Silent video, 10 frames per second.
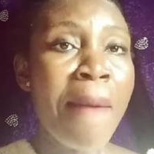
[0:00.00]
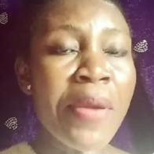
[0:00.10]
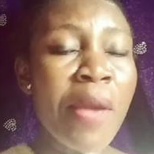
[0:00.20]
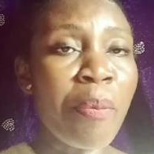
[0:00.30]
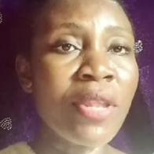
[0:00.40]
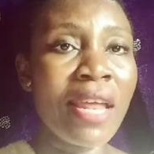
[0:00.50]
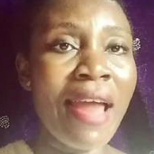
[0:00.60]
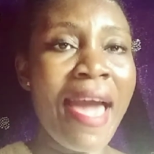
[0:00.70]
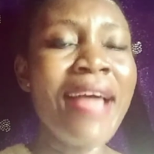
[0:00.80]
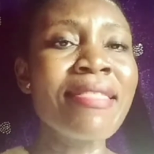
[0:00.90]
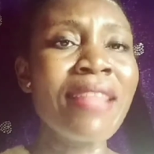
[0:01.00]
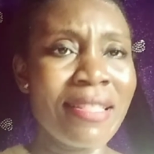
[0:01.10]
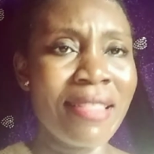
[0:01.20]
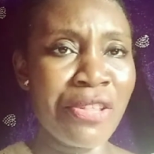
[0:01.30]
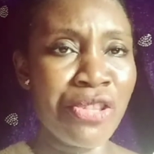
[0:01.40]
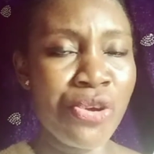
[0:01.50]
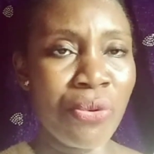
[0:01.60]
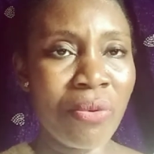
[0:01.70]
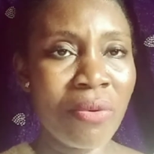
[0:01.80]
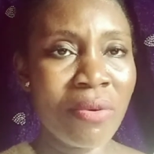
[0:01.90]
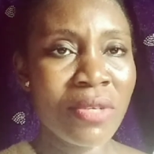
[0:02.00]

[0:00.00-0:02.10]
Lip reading: people that are elderly than you.